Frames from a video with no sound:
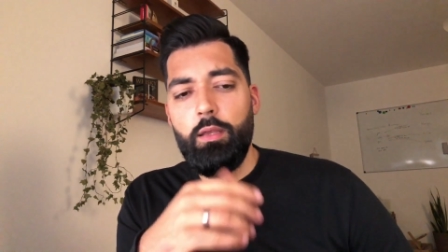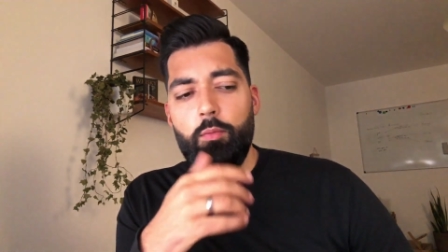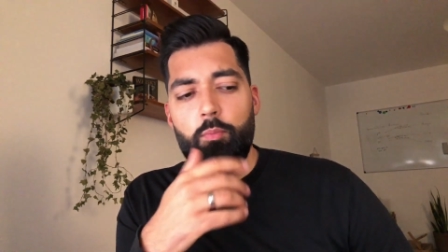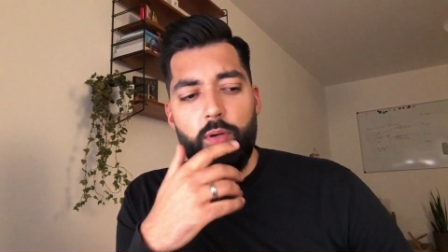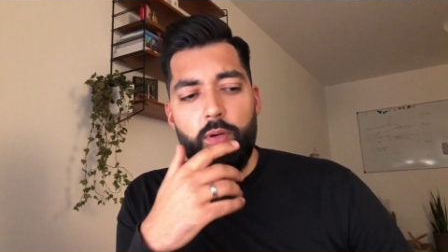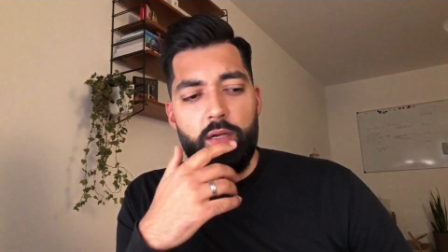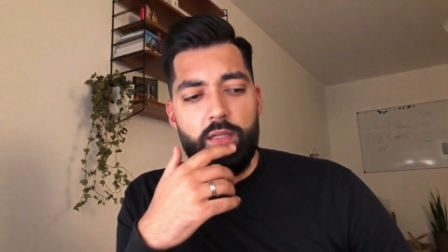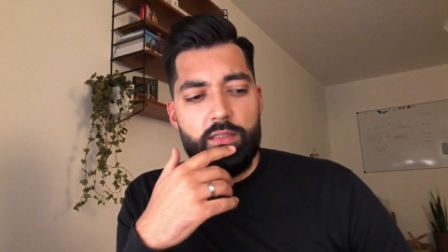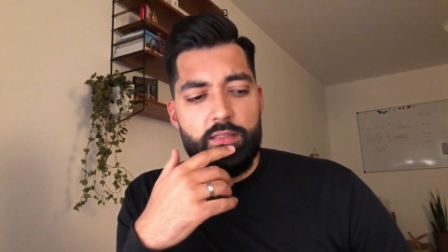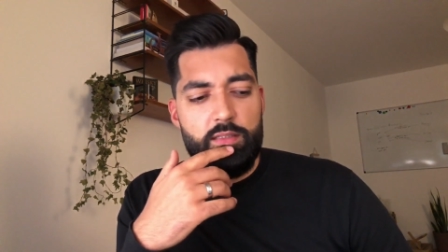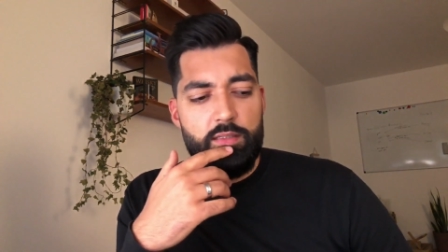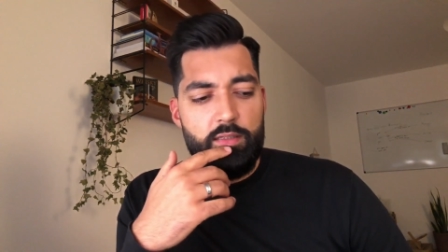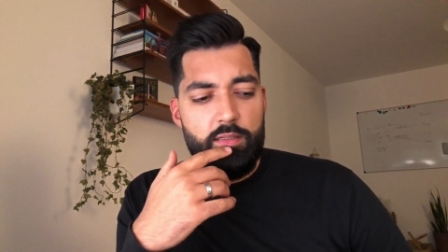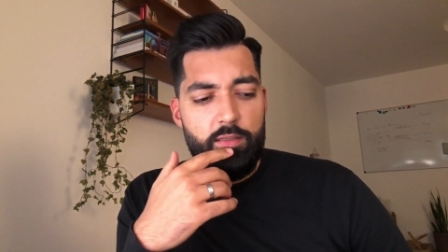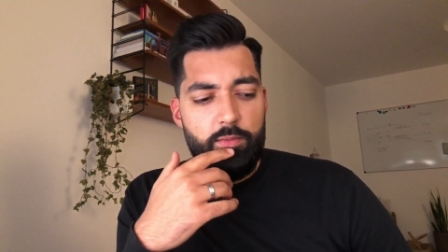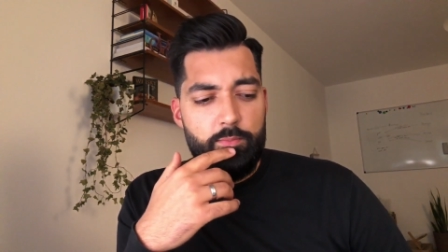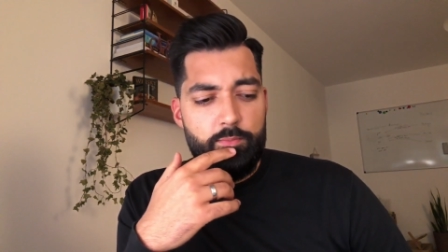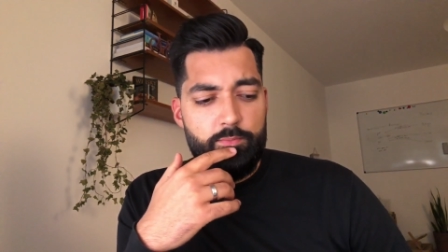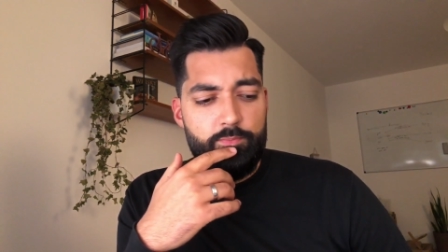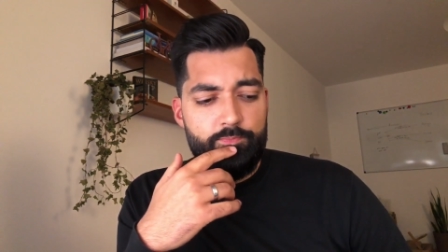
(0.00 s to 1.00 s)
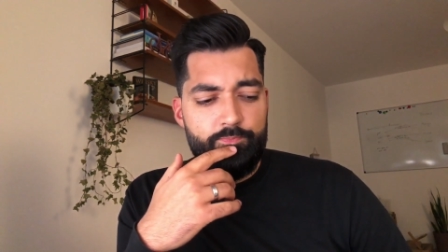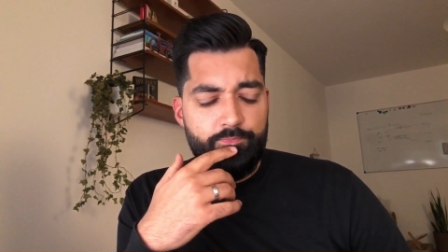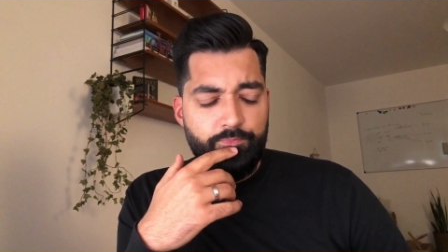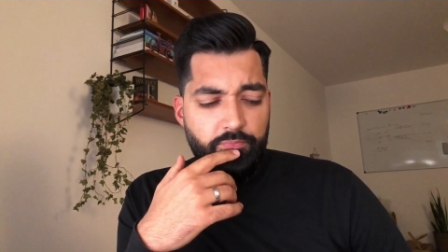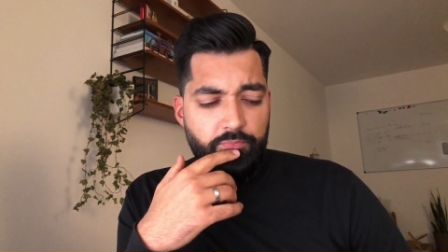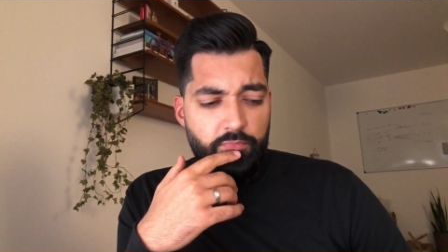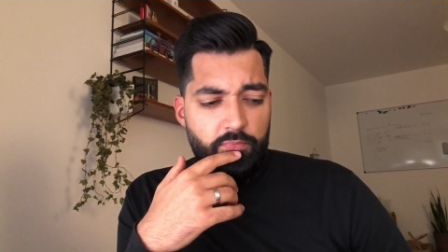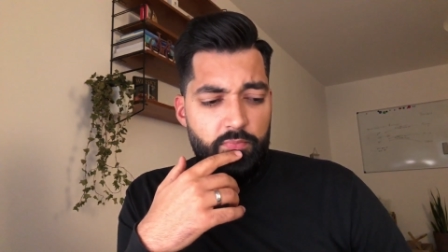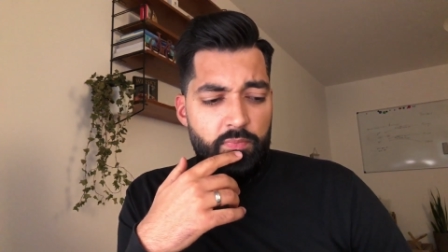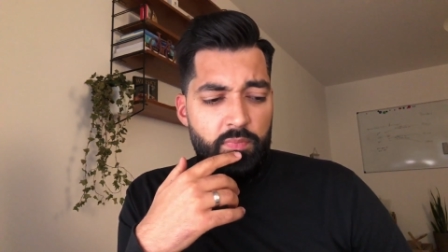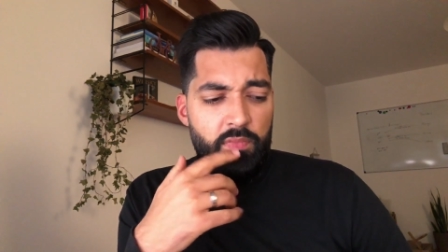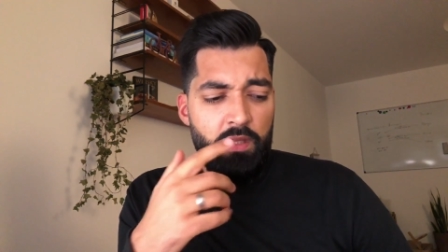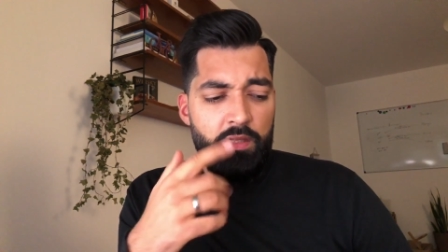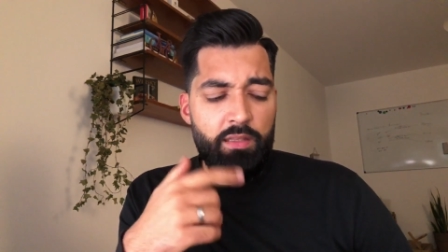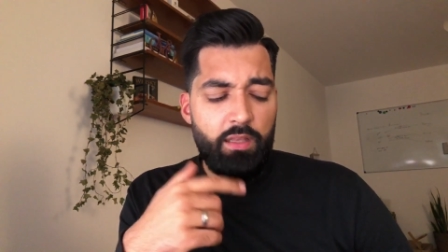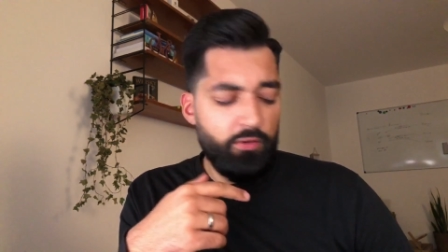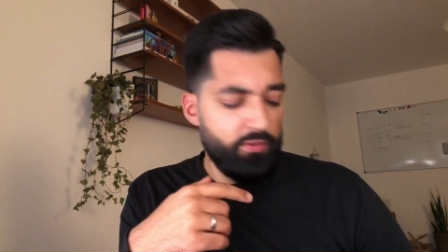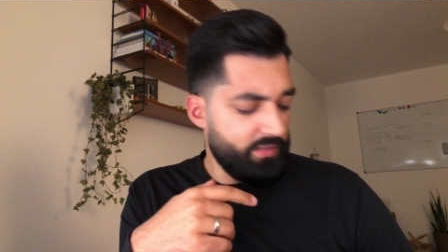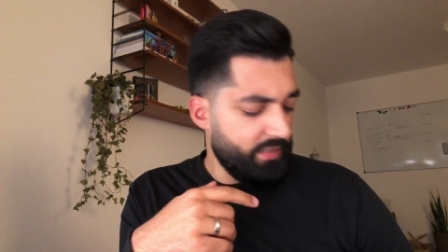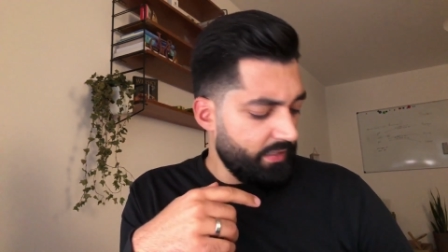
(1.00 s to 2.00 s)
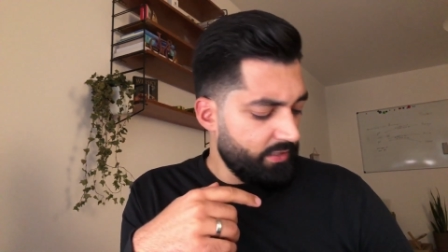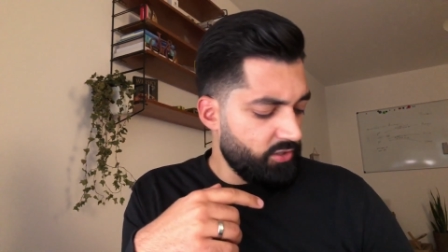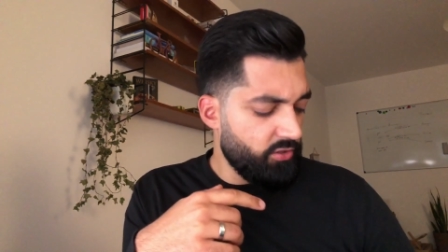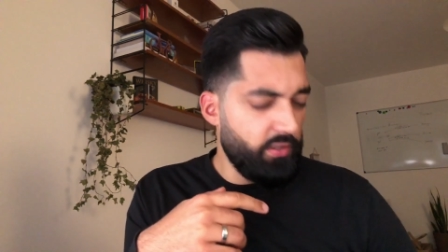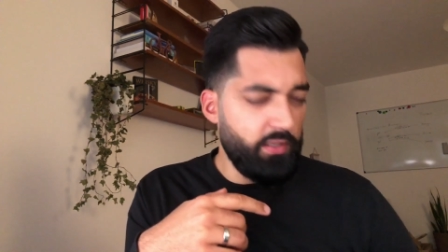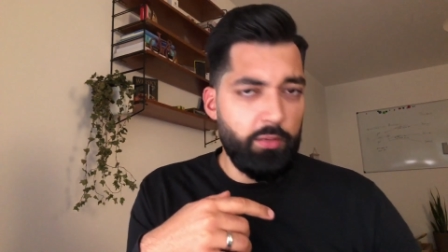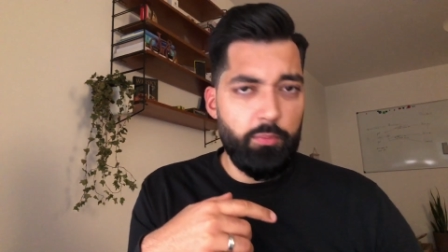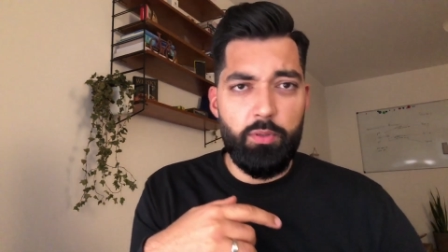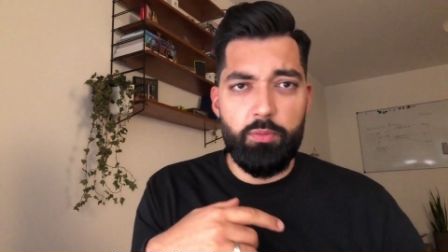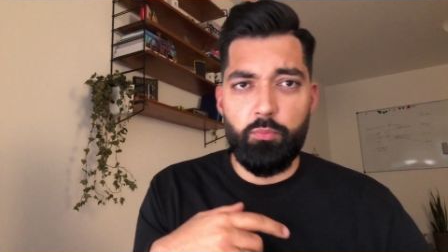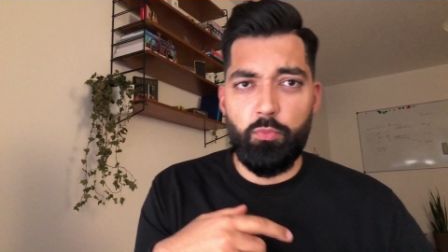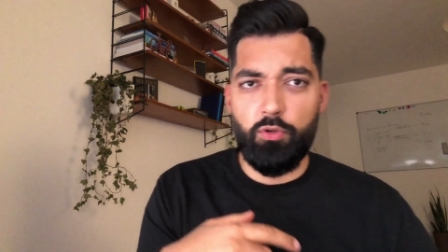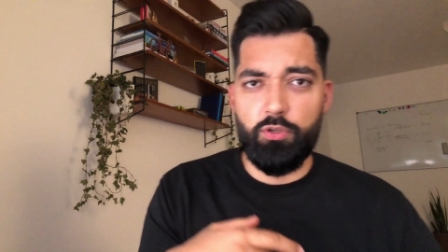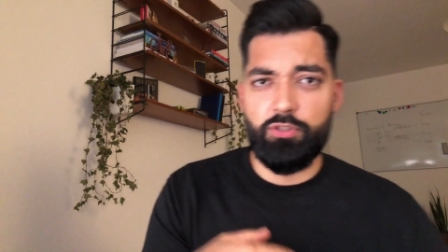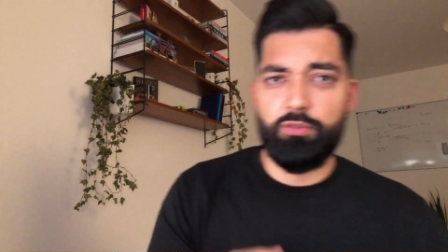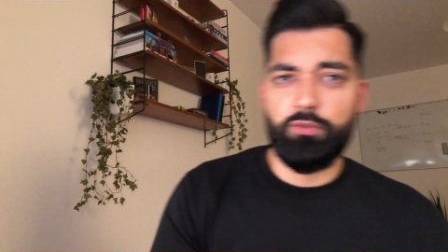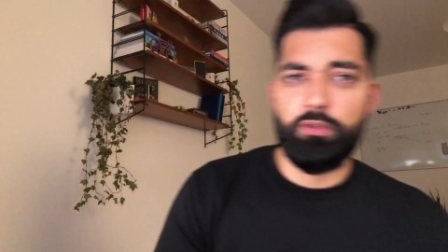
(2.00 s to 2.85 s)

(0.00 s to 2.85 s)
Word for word: but um, there is actually a bit more to